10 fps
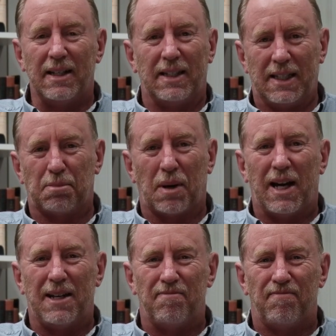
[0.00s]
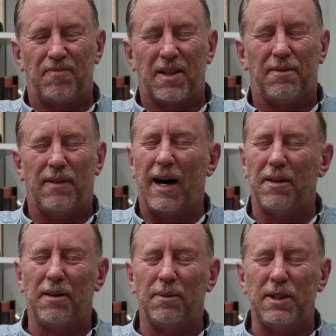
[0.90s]
Let's pray.
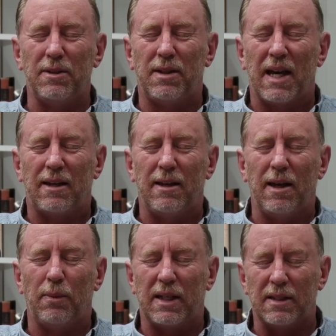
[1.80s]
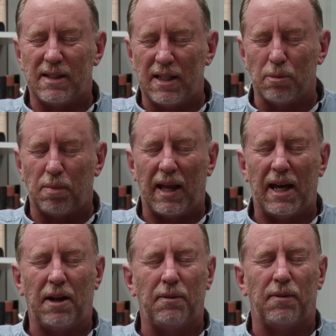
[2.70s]
Father, we do thank you that we can see your
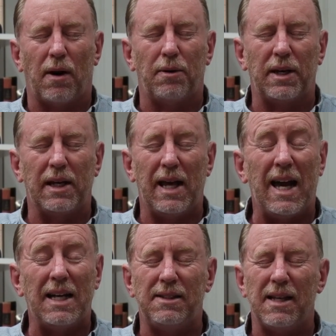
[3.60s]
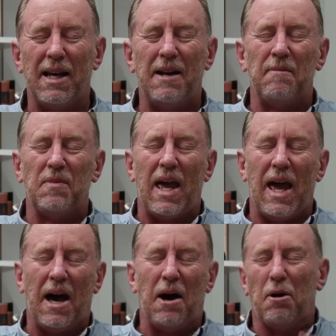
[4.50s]
plan unfolding, and as
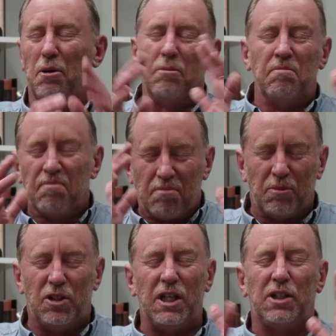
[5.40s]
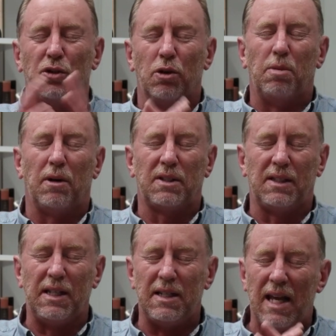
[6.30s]
our jigsaw box
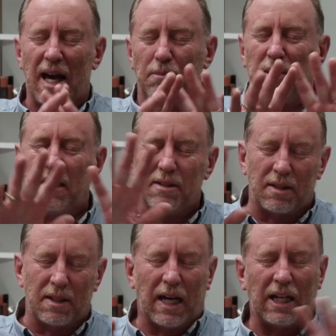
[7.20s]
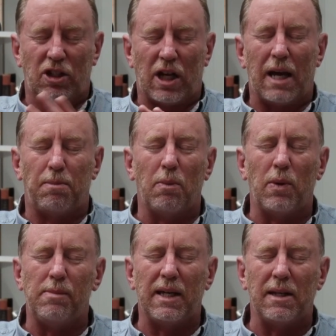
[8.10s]
lid now begins to take shape and
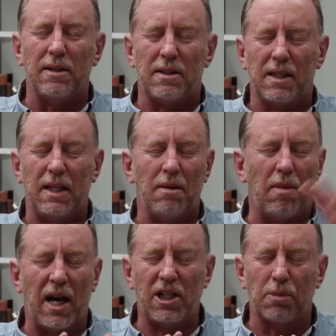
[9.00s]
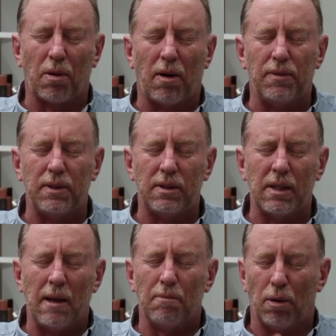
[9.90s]
we begin to see the major prophets
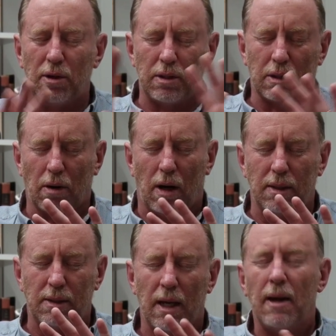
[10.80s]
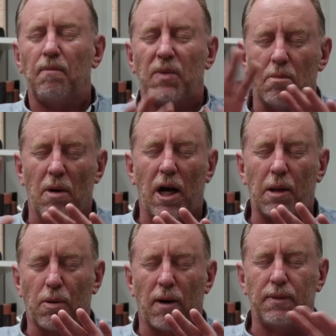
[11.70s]
point to Christ, the minor
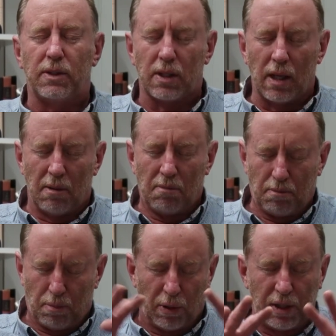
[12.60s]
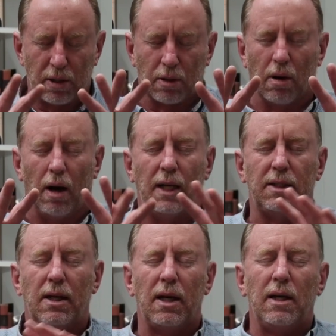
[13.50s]
prophets point to
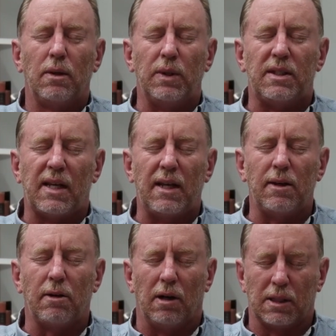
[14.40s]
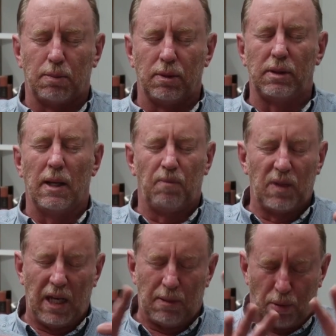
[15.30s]
Christ. We see in the Gospels,
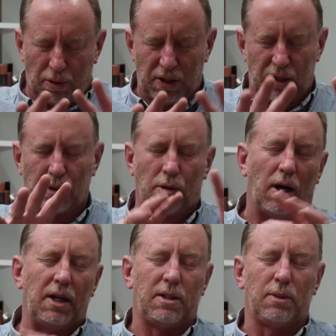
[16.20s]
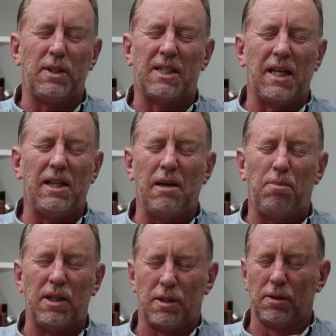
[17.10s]
it points to Christ. We see in the
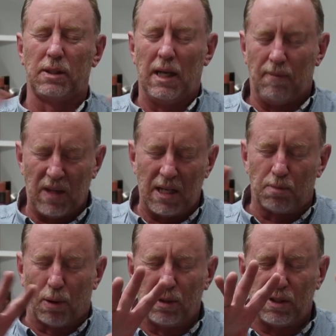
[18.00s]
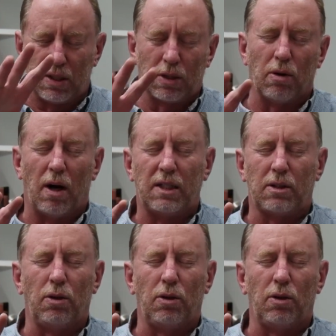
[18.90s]
epistles, it points to Christ.